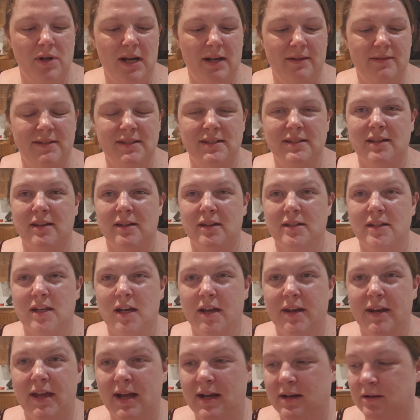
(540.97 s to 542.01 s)
how this is going to
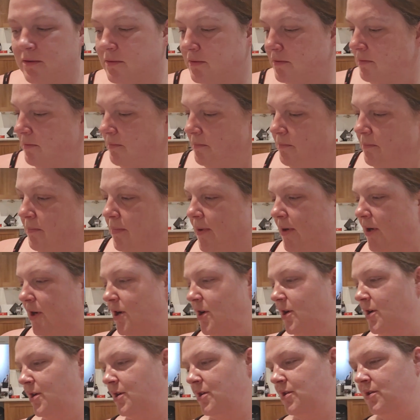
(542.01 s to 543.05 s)
turn out,
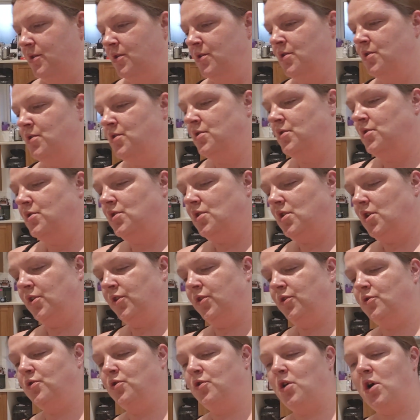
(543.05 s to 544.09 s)
but I
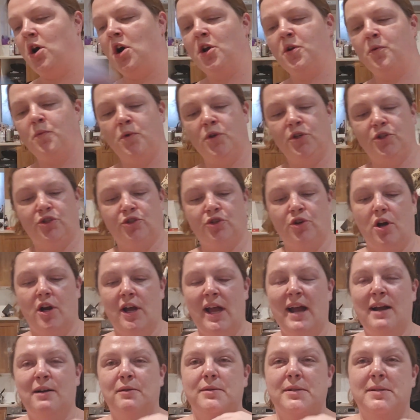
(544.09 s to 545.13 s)
thought I would try
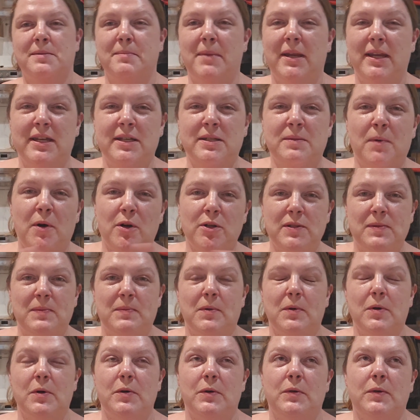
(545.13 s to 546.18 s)
out as many as
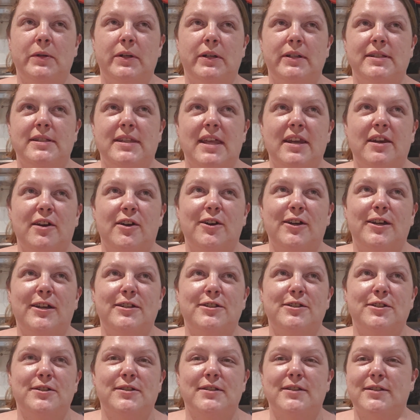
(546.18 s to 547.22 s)
possible, because then I can
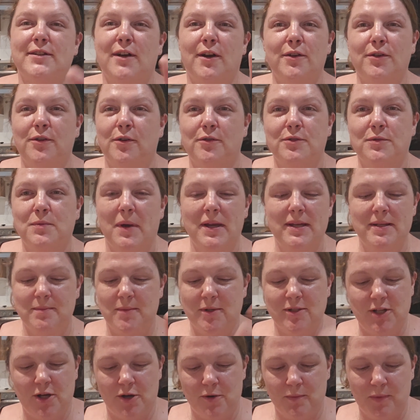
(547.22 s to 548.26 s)
just decide not to waste my
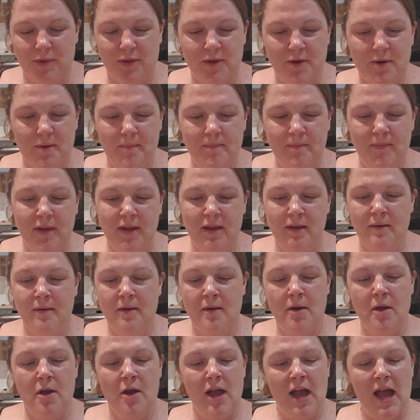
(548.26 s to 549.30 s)
time with them.
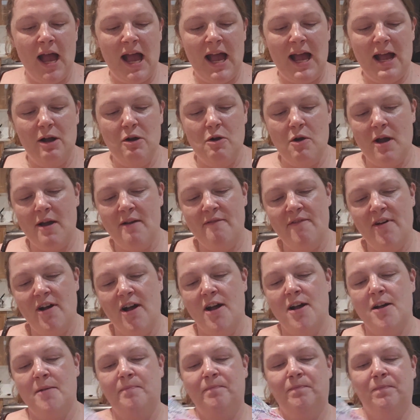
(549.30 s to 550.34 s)

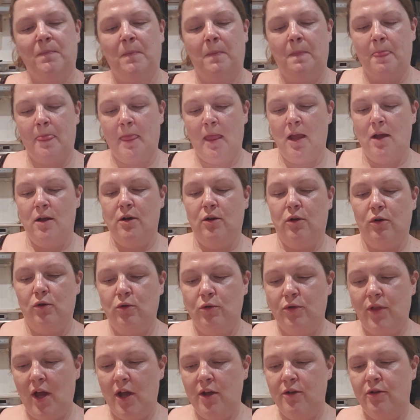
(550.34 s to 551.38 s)
However,
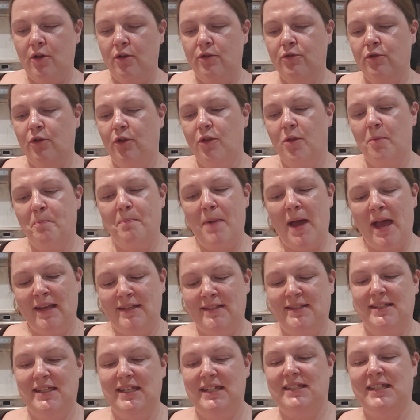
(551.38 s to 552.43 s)
although not the
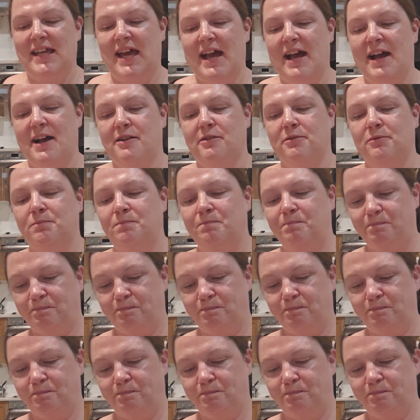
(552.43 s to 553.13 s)
best detail,